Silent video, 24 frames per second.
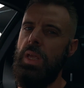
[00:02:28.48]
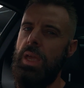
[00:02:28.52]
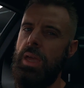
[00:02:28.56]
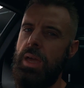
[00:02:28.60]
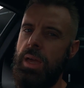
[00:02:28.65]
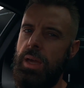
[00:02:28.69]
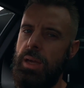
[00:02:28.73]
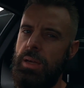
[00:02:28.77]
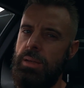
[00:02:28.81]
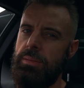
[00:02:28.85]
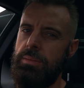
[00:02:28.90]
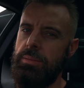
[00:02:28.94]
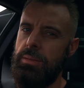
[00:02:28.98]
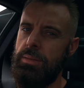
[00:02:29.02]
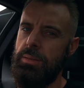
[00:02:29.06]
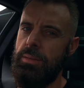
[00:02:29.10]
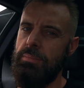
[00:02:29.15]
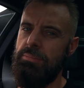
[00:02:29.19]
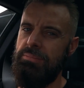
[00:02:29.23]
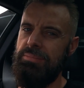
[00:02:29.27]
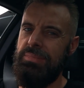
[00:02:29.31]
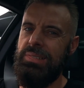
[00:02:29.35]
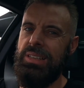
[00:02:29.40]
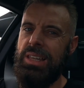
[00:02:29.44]
Yeah,
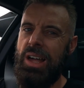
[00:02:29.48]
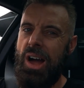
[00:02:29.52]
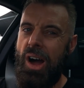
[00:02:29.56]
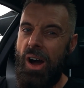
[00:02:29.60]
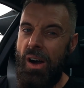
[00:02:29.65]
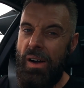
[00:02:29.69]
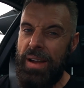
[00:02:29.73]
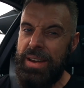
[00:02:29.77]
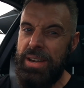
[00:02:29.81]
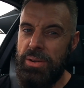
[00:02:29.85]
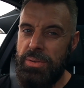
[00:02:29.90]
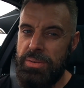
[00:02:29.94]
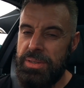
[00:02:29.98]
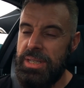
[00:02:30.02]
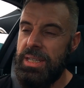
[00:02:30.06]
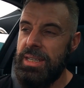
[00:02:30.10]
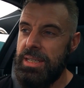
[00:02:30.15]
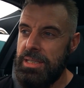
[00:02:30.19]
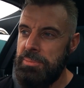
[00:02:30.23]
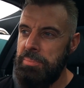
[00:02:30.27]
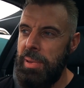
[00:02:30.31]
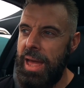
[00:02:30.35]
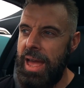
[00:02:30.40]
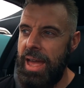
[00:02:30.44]
I don't think
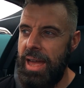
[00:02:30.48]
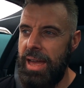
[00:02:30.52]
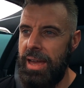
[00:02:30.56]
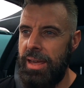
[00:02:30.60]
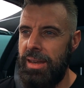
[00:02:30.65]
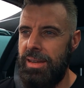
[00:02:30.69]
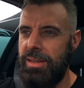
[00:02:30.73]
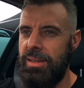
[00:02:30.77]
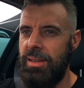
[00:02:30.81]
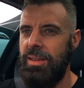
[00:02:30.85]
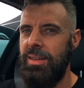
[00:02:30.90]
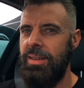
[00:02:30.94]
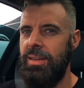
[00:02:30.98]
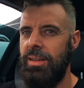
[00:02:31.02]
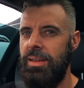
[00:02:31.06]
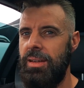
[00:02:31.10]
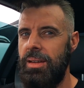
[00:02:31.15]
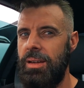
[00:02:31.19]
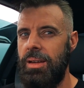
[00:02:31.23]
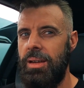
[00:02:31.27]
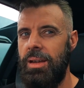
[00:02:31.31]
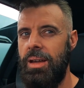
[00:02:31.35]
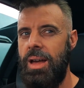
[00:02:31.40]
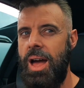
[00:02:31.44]
it's bad.
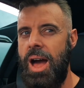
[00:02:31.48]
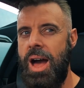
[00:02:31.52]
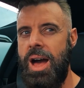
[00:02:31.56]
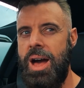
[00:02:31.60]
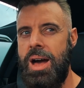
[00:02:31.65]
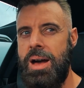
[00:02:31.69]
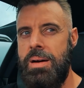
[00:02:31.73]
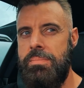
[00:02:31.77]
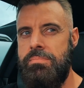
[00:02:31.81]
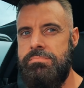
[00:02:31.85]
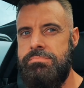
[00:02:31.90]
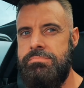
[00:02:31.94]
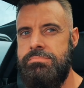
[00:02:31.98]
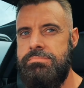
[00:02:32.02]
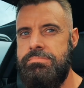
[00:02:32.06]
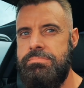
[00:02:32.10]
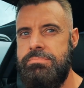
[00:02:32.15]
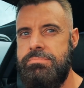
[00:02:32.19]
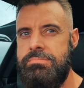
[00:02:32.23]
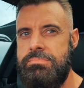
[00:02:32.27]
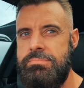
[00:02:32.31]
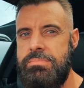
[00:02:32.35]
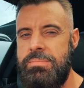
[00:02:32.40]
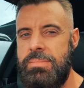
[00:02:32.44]
Um,
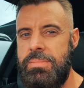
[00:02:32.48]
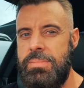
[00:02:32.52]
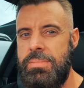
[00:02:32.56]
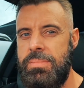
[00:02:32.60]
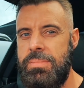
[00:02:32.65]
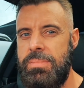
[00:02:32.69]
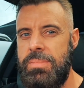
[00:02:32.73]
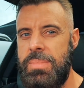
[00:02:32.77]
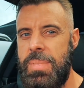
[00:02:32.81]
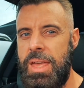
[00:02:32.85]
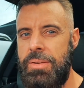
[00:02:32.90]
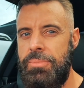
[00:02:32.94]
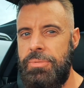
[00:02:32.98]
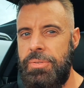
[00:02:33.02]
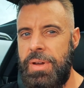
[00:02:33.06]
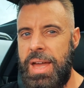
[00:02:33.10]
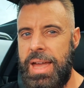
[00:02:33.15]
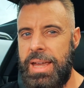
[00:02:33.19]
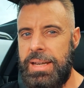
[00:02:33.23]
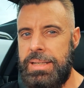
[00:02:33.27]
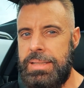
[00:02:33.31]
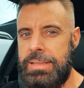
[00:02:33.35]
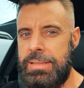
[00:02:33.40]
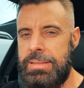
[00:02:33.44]
in
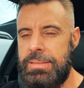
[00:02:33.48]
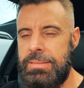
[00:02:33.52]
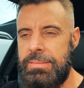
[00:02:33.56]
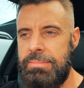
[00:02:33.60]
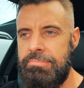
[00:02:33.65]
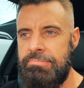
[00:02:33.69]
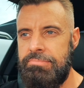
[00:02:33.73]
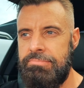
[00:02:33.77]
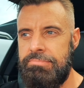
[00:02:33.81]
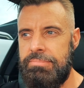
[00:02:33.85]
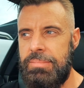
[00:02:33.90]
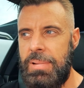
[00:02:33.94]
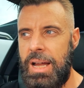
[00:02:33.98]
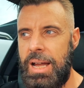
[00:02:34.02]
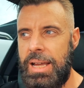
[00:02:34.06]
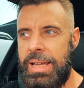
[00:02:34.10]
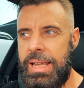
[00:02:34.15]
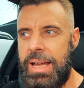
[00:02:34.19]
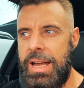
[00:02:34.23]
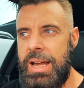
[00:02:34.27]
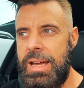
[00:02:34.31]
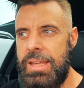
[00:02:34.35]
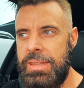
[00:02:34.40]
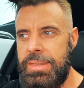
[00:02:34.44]
fact, I
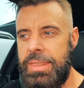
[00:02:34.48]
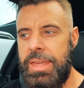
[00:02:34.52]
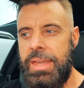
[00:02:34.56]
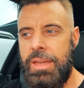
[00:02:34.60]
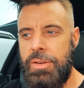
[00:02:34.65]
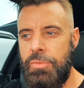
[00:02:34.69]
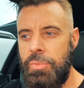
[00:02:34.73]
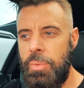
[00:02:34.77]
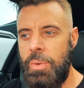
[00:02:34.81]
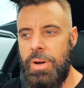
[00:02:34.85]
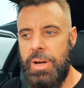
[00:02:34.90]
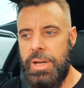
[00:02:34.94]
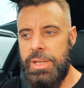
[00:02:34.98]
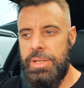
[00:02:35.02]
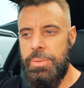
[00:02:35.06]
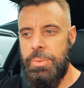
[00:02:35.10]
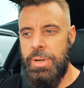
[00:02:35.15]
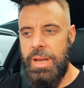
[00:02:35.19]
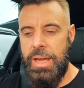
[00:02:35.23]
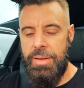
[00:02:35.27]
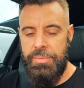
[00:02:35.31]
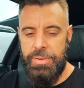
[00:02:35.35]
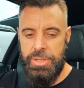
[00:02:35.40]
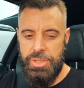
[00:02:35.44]
can't think of why you
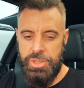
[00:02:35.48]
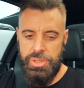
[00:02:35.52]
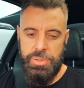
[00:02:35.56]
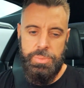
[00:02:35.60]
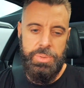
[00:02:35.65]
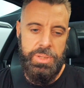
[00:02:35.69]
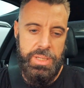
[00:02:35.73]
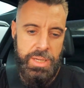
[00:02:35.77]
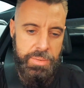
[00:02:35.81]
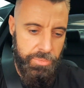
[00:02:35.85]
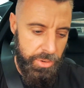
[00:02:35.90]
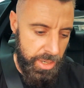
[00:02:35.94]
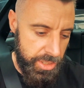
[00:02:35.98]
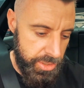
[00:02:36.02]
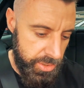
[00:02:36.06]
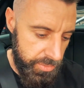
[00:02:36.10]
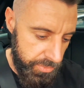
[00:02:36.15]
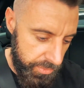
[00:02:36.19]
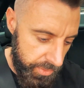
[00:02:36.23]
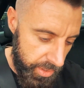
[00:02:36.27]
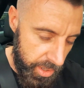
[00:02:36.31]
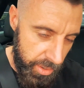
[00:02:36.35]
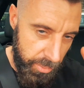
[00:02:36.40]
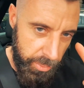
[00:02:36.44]
would have an issue with the Mfactory
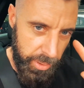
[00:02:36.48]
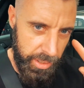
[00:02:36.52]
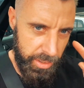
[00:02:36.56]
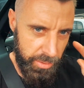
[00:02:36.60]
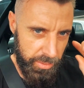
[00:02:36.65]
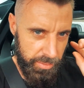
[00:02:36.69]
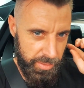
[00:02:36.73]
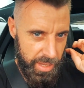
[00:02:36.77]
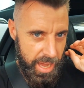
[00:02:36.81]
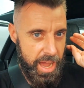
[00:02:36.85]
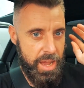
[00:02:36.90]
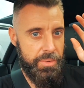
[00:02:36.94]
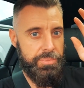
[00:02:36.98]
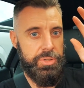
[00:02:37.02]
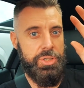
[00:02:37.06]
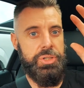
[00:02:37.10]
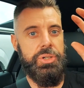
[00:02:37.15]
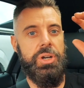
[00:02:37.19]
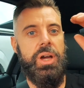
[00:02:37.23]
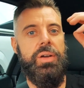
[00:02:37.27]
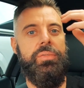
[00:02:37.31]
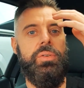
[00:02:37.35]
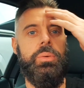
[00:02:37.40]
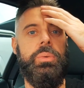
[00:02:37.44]
flywheel after
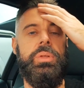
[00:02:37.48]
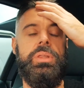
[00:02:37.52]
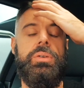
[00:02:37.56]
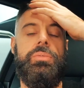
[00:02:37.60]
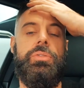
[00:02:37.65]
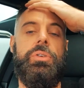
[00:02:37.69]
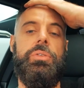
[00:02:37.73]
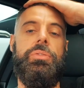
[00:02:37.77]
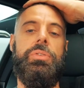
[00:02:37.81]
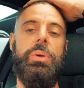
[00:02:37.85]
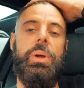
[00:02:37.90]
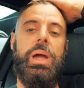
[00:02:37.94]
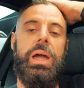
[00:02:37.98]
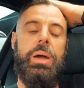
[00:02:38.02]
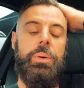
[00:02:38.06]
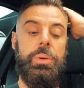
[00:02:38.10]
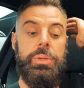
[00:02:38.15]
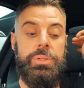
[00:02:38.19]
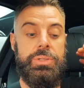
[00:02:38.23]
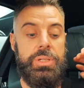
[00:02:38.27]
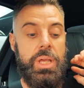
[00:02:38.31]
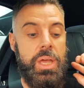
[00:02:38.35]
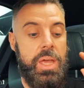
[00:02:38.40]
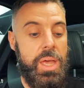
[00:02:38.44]
driving with it for a few
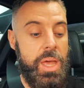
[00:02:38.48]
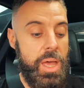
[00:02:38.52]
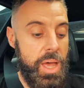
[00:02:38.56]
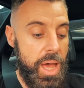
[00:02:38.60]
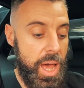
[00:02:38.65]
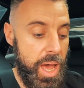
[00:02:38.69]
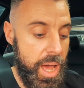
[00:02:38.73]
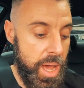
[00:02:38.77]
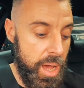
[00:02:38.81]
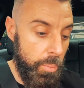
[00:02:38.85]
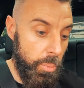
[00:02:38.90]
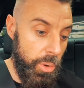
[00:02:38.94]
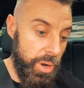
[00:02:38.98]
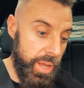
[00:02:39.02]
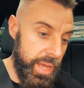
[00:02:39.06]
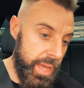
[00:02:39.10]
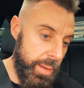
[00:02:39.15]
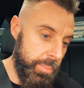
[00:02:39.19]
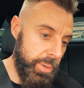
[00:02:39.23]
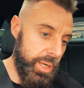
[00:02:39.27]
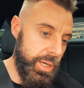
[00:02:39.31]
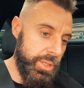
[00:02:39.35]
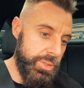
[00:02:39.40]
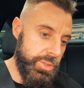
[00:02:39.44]
hours. Uh, what I
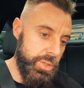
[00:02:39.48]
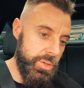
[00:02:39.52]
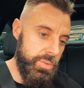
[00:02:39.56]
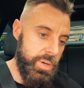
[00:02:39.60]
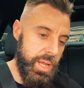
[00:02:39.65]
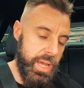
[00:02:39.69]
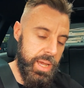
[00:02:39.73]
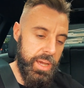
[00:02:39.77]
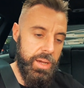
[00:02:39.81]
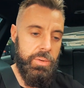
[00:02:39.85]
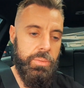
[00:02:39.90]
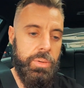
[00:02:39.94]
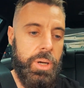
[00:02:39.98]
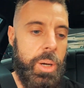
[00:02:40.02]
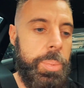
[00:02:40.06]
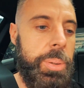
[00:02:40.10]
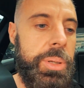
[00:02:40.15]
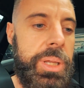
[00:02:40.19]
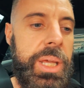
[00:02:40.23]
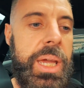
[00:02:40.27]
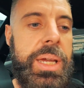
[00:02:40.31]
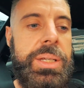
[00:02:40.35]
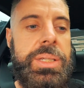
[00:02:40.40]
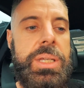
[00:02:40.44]
am going to do now, I'll
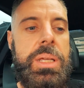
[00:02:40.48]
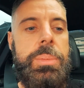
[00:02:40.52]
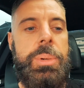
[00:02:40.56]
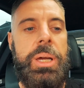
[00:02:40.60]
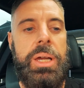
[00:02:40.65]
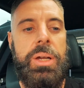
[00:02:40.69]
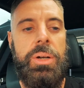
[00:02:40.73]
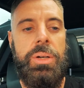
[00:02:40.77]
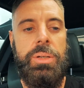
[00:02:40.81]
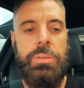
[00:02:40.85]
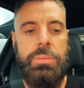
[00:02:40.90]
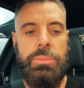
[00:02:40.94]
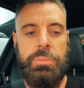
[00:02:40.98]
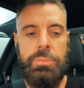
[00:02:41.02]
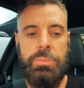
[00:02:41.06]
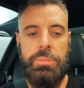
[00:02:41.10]
put the AC back on.